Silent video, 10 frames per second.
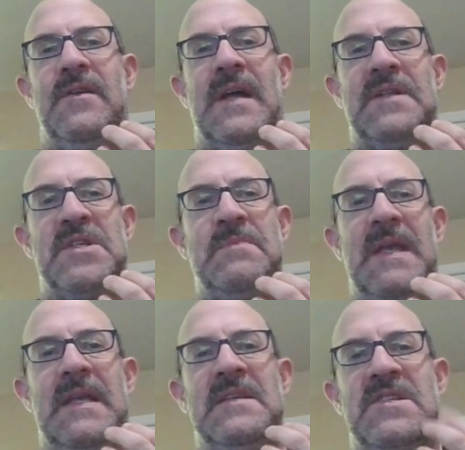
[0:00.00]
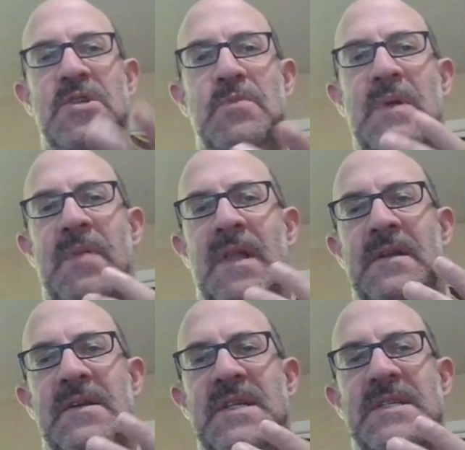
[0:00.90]
They're not just making stupid
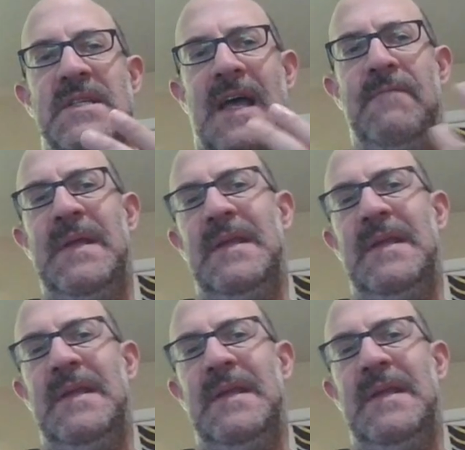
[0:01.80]
blunders, because I've